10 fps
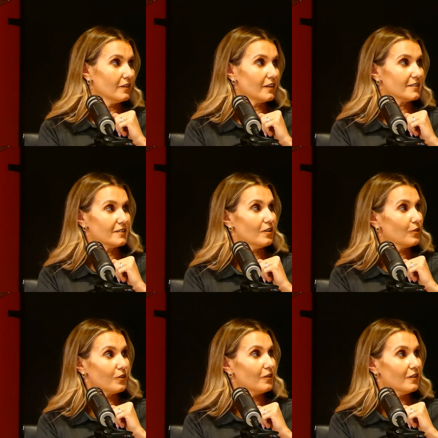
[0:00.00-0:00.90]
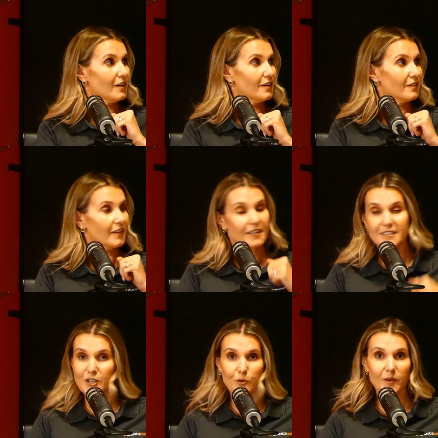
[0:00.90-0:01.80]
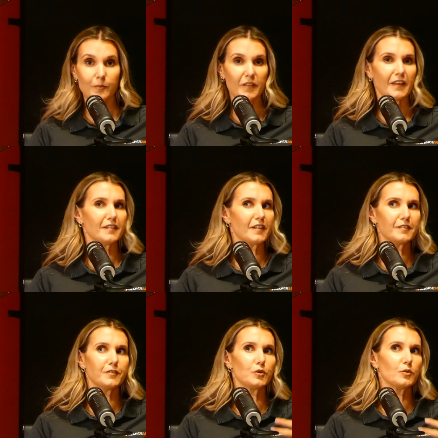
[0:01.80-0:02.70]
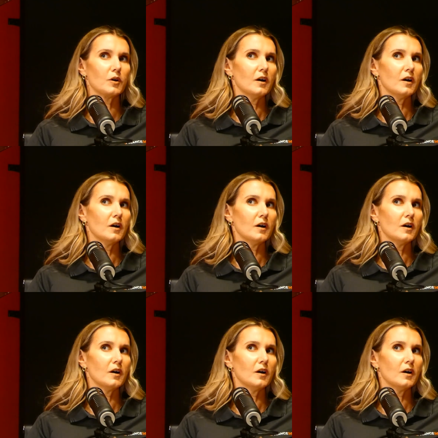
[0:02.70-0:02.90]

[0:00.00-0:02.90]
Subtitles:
And I said, no, they didn't tell me, but they feel